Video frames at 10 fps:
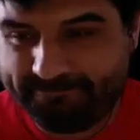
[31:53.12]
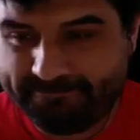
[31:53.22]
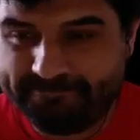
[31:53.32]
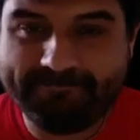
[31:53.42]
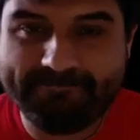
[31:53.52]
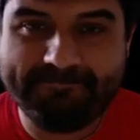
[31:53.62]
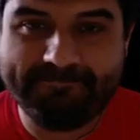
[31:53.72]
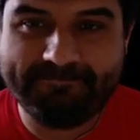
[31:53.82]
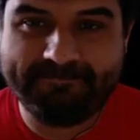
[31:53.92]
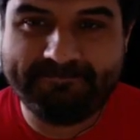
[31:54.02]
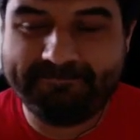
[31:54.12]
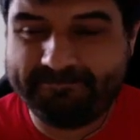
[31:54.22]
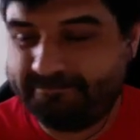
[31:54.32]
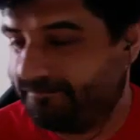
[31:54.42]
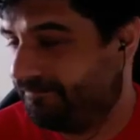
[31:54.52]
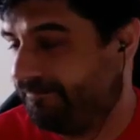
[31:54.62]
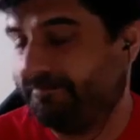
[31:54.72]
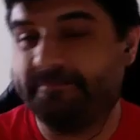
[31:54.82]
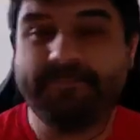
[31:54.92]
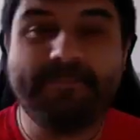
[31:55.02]
that's anybody's guess. But if it
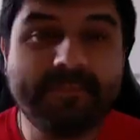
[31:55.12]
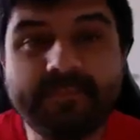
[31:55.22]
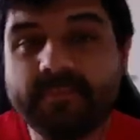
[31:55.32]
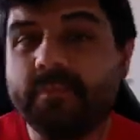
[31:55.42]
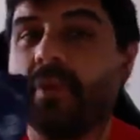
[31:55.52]
does,